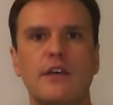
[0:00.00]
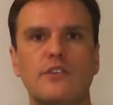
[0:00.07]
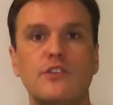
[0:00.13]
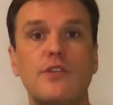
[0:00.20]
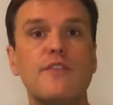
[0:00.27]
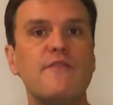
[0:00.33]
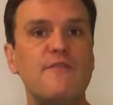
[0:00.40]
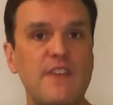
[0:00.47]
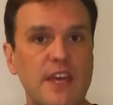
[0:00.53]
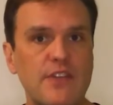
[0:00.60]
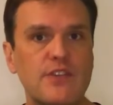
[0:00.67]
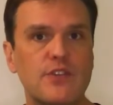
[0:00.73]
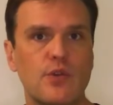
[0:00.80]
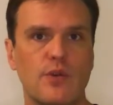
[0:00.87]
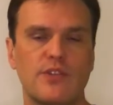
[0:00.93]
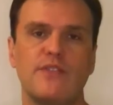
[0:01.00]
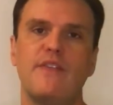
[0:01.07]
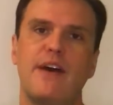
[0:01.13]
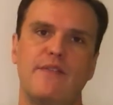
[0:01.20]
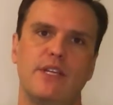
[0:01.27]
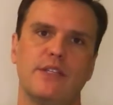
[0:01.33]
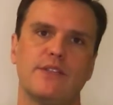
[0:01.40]
So the fifth source
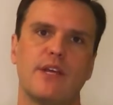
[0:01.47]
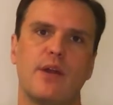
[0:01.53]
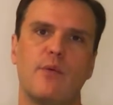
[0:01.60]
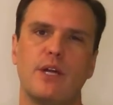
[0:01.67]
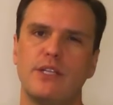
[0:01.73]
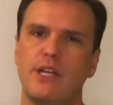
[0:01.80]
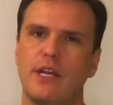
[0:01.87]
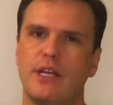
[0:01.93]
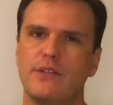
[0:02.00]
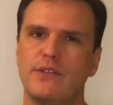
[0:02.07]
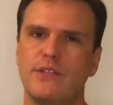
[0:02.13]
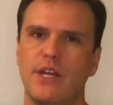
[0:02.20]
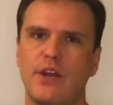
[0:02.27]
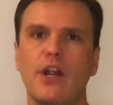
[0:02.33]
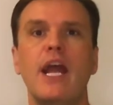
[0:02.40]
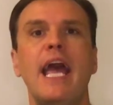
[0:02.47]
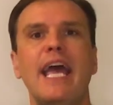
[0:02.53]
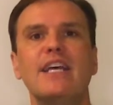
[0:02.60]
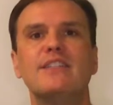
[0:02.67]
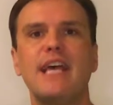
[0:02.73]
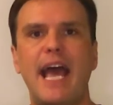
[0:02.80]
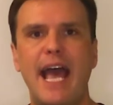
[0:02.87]
of evidence that I want you to consider
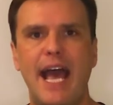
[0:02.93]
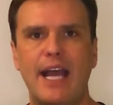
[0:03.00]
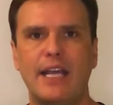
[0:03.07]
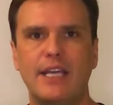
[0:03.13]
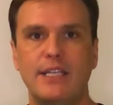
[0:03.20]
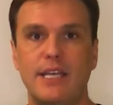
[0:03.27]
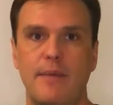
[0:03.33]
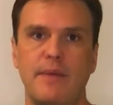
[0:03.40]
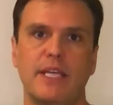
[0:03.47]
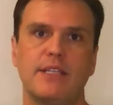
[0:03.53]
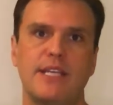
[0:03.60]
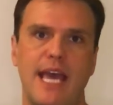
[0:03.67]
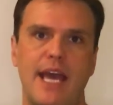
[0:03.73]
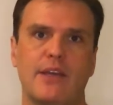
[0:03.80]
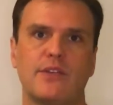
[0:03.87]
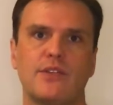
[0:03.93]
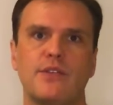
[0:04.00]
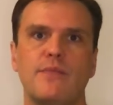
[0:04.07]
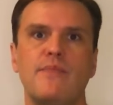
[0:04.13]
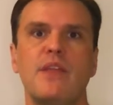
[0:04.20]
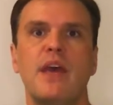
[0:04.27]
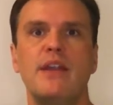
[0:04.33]
is academic
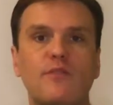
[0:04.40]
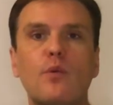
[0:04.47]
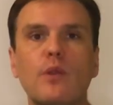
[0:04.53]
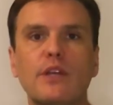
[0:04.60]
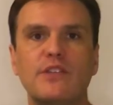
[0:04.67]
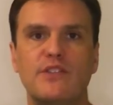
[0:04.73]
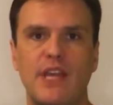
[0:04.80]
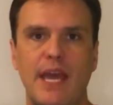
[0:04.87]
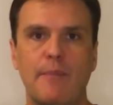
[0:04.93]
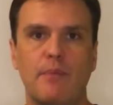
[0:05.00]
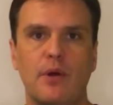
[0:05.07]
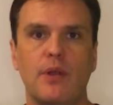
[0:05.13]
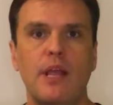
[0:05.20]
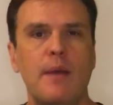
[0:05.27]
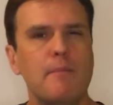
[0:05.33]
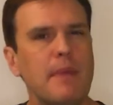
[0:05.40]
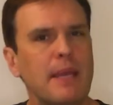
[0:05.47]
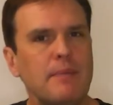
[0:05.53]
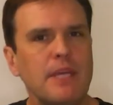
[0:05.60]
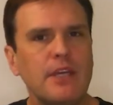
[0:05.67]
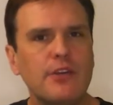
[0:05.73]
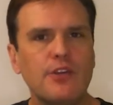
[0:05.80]
texts. For example,
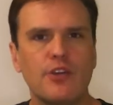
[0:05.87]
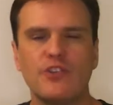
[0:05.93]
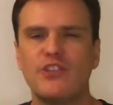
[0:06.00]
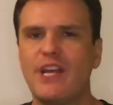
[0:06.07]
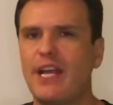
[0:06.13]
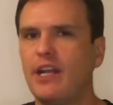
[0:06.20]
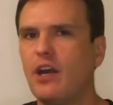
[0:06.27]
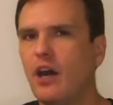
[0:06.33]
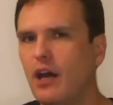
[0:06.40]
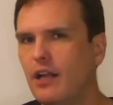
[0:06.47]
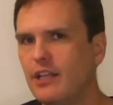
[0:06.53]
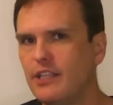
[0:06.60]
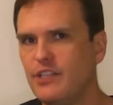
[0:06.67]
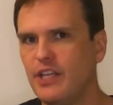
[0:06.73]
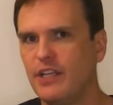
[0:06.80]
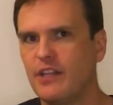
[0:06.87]
maybe in your psychology